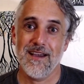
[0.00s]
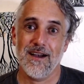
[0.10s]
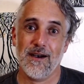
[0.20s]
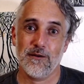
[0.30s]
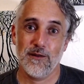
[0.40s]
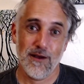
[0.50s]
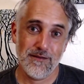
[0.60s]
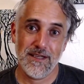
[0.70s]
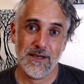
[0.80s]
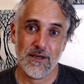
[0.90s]
I would love to
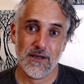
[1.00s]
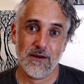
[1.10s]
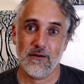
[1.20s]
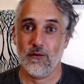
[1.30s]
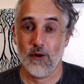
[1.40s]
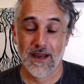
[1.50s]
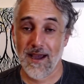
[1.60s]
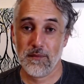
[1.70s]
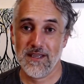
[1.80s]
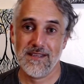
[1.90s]
hear what
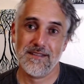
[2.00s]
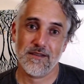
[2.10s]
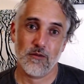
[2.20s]
happens or